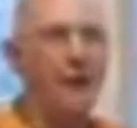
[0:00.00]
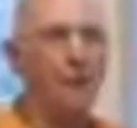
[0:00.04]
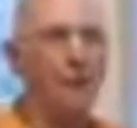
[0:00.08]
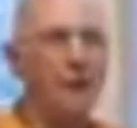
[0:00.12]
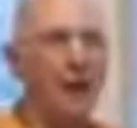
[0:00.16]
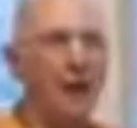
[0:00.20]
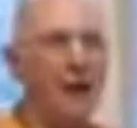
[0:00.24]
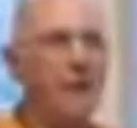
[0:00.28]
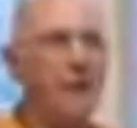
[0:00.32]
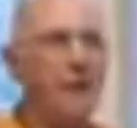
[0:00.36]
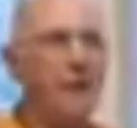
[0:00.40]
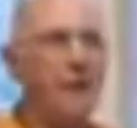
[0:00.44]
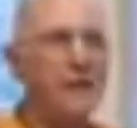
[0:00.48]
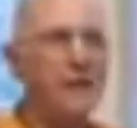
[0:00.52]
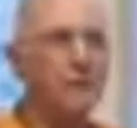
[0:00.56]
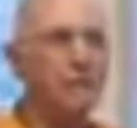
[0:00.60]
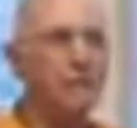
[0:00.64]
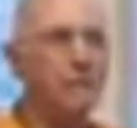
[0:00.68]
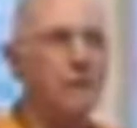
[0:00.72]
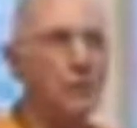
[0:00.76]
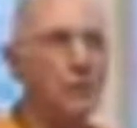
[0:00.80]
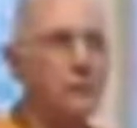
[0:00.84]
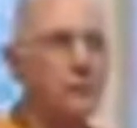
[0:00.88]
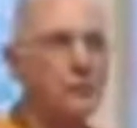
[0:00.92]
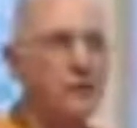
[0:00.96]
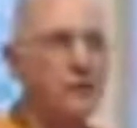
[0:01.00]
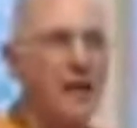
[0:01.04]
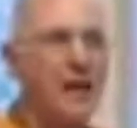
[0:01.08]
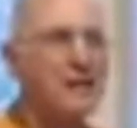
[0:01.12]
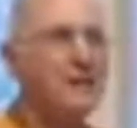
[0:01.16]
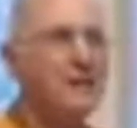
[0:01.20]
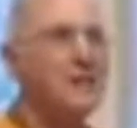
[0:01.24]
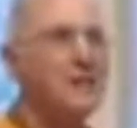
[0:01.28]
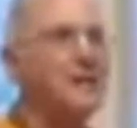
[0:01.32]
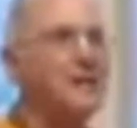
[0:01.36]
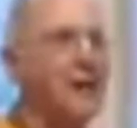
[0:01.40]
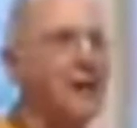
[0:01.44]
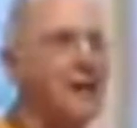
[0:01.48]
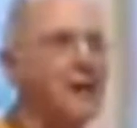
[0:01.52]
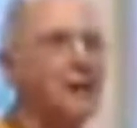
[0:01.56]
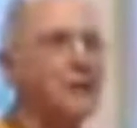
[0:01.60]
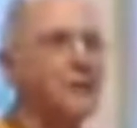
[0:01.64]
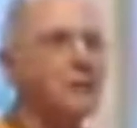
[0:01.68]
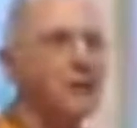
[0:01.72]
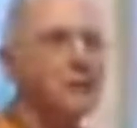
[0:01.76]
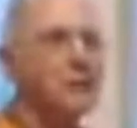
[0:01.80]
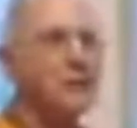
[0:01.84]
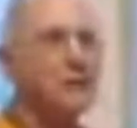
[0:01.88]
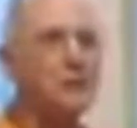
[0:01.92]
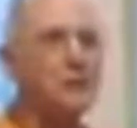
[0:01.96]
And by the end of those 10 days,
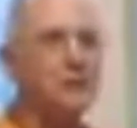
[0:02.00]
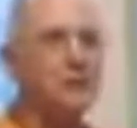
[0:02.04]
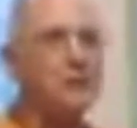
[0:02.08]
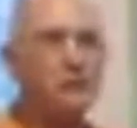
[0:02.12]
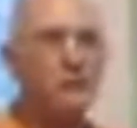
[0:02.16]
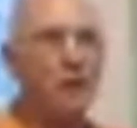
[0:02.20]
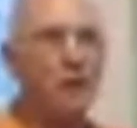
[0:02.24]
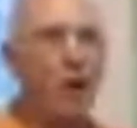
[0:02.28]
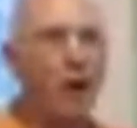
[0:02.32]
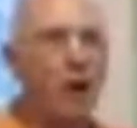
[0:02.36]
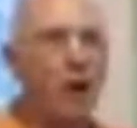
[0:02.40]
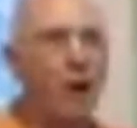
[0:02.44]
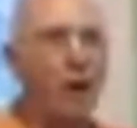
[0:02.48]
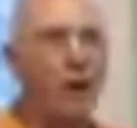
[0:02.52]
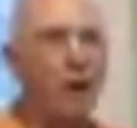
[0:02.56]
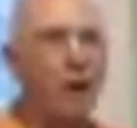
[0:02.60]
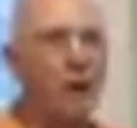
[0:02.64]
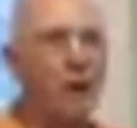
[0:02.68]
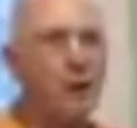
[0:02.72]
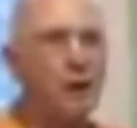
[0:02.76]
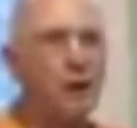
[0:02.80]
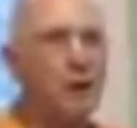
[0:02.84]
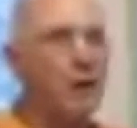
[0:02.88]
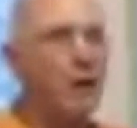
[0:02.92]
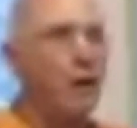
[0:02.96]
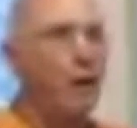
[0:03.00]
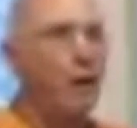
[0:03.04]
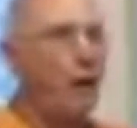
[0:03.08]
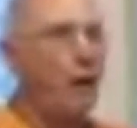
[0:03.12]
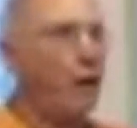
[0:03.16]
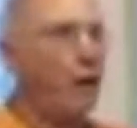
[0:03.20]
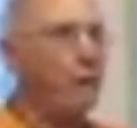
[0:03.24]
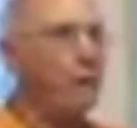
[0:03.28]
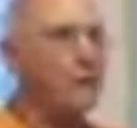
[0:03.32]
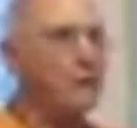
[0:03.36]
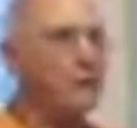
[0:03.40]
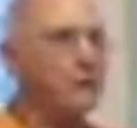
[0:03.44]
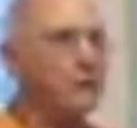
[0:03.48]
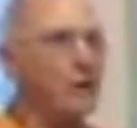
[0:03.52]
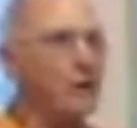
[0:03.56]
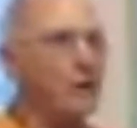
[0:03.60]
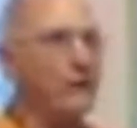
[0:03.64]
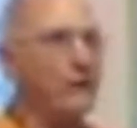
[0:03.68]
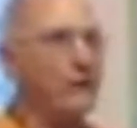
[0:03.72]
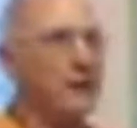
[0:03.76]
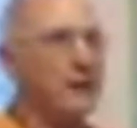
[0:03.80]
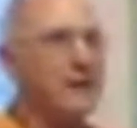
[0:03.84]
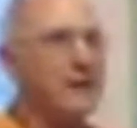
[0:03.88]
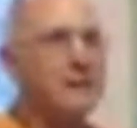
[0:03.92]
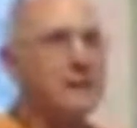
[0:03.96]
they saw all the stuff
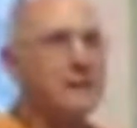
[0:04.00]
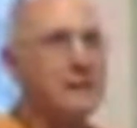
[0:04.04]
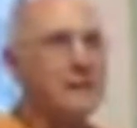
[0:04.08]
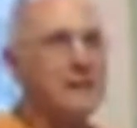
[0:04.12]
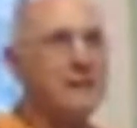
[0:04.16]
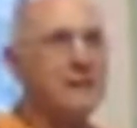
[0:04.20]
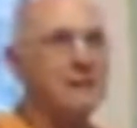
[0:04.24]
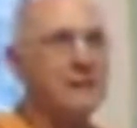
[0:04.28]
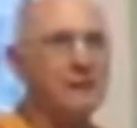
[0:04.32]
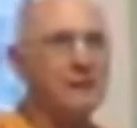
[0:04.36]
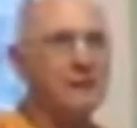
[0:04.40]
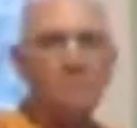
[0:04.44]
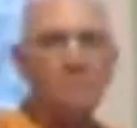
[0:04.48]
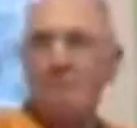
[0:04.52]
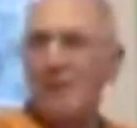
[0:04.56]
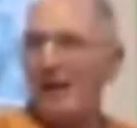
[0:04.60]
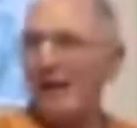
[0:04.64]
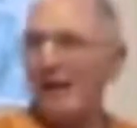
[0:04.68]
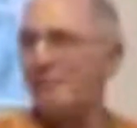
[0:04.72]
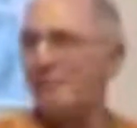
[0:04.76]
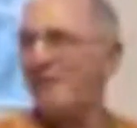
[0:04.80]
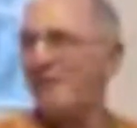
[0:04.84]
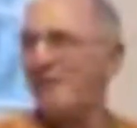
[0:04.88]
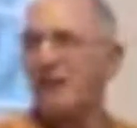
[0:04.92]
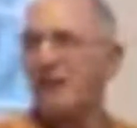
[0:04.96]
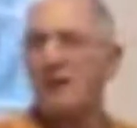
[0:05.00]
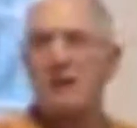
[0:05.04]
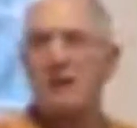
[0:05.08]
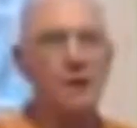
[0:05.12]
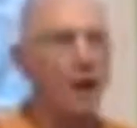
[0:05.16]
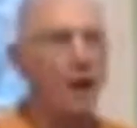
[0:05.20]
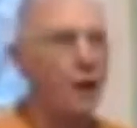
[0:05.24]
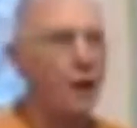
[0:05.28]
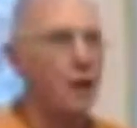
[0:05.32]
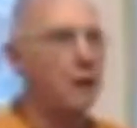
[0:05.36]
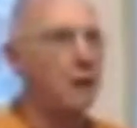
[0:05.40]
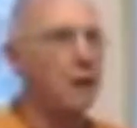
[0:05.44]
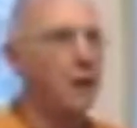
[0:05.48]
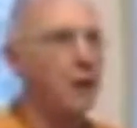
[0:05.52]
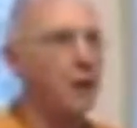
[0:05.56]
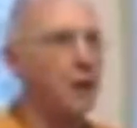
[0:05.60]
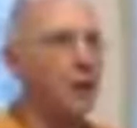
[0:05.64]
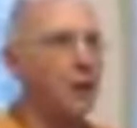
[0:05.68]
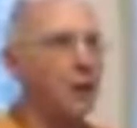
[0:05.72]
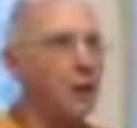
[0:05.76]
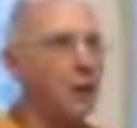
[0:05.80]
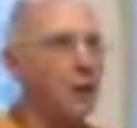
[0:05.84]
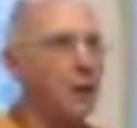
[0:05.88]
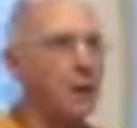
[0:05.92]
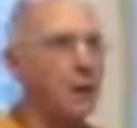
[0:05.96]
that I did that made me a thug
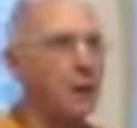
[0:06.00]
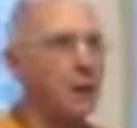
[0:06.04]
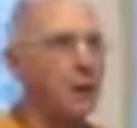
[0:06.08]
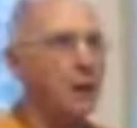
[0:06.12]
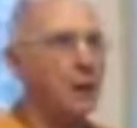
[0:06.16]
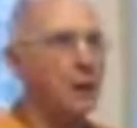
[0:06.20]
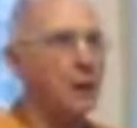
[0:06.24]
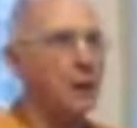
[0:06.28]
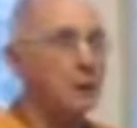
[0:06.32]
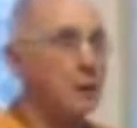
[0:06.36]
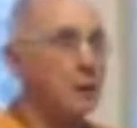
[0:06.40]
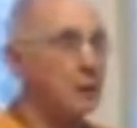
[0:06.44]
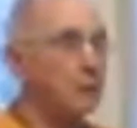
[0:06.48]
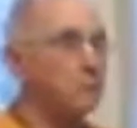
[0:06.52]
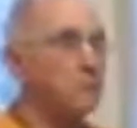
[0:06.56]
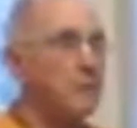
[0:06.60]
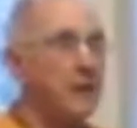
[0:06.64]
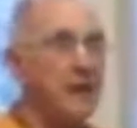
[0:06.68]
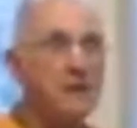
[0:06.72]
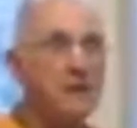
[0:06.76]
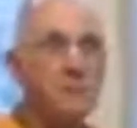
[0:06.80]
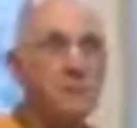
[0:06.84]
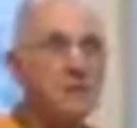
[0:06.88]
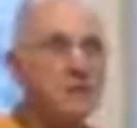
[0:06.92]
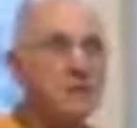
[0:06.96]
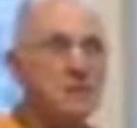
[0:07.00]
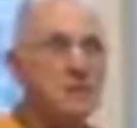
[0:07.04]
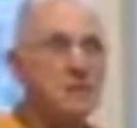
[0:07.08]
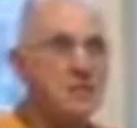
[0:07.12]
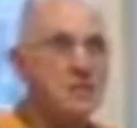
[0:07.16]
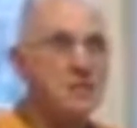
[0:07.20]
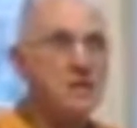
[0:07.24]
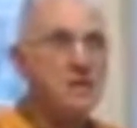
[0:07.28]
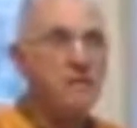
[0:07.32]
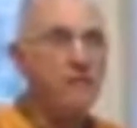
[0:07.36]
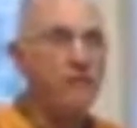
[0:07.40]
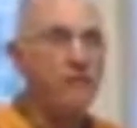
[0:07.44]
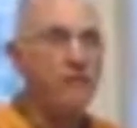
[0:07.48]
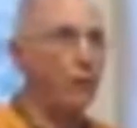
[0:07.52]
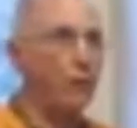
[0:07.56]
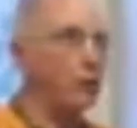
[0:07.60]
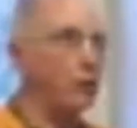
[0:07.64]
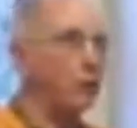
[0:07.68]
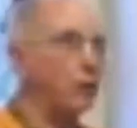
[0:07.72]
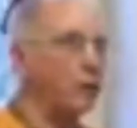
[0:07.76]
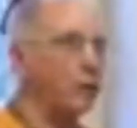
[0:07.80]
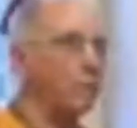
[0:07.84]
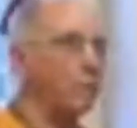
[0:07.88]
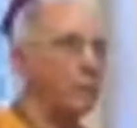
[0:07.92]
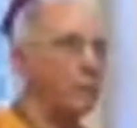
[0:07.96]
that made me a thief
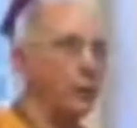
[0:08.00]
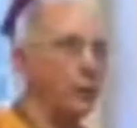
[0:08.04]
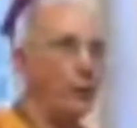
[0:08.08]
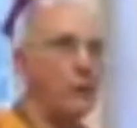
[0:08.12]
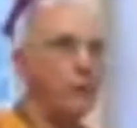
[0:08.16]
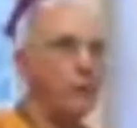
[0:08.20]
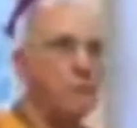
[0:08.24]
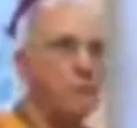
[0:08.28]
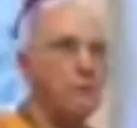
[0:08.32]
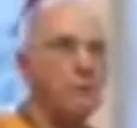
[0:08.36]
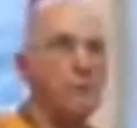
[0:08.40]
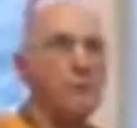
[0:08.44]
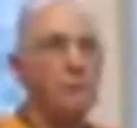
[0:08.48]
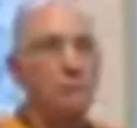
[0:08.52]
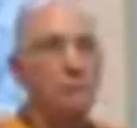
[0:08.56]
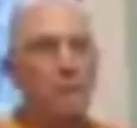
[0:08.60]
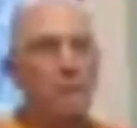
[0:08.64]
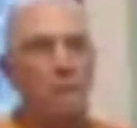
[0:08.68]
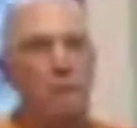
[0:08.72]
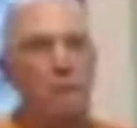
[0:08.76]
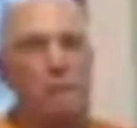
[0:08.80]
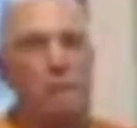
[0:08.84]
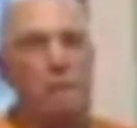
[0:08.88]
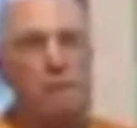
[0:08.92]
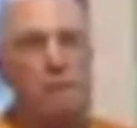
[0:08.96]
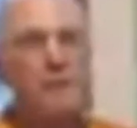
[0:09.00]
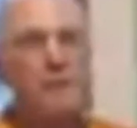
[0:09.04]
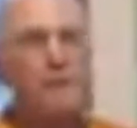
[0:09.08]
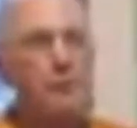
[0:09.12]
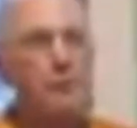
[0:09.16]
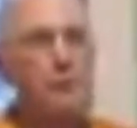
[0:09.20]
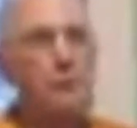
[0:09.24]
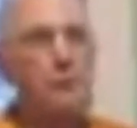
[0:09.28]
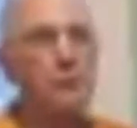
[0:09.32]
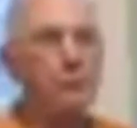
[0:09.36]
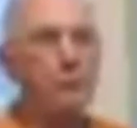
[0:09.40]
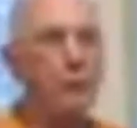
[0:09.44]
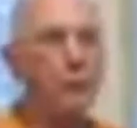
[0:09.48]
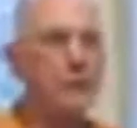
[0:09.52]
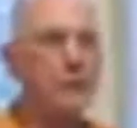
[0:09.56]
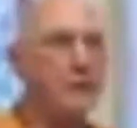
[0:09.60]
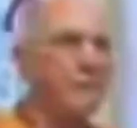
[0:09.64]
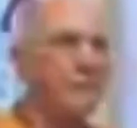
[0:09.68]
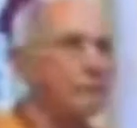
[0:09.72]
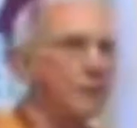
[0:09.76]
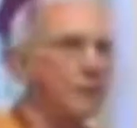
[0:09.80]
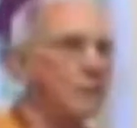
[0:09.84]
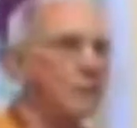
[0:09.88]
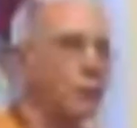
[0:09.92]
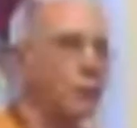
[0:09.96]
or a murderer or a rapist or
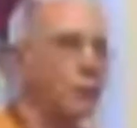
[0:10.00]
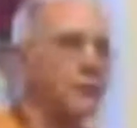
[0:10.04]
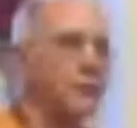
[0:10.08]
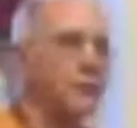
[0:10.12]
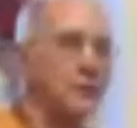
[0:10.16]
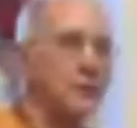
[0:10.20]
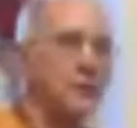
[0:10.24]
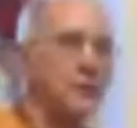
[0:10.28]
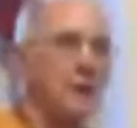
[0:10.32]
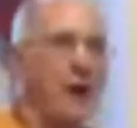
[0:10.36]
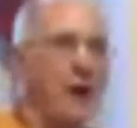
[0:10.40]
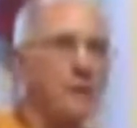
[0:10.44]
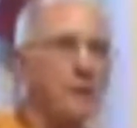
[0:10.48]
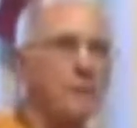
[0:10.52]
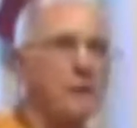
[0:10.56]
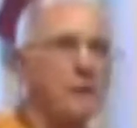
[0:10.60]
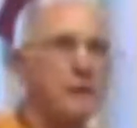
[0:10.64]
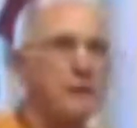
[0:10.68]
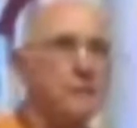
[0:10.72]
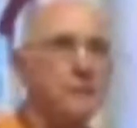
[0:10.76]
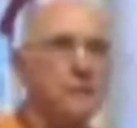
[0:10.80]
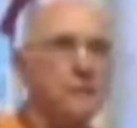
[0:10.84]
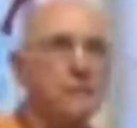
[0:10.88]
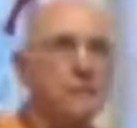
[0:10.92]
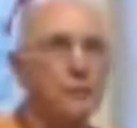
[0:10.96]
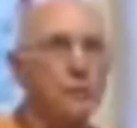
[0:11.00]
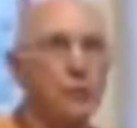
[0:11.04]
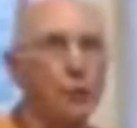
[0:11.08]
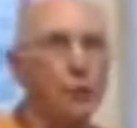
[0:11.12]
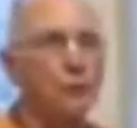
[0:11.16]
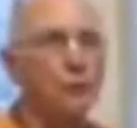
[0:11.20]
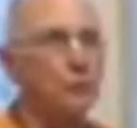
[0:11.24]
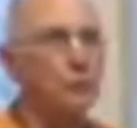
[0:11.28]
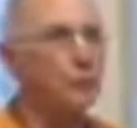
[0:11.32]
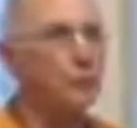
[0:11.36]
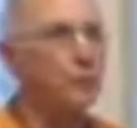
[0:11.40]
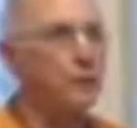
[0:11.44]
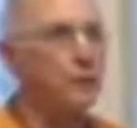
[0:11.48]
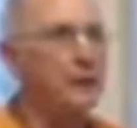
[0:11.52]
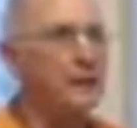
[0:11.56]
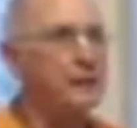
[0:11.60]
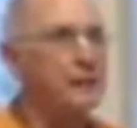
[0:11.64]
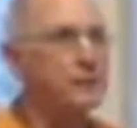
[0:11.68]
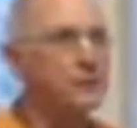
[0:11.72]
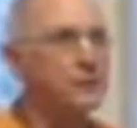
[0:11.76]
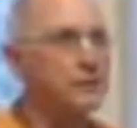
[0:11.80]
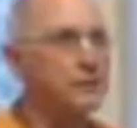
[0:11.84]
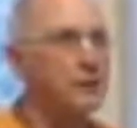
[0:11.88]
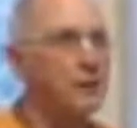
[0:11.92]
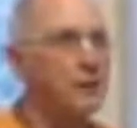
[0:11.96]
whatever it was that got me into this horrible
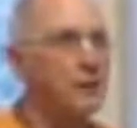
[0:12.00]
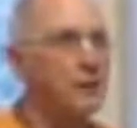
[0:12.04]
place.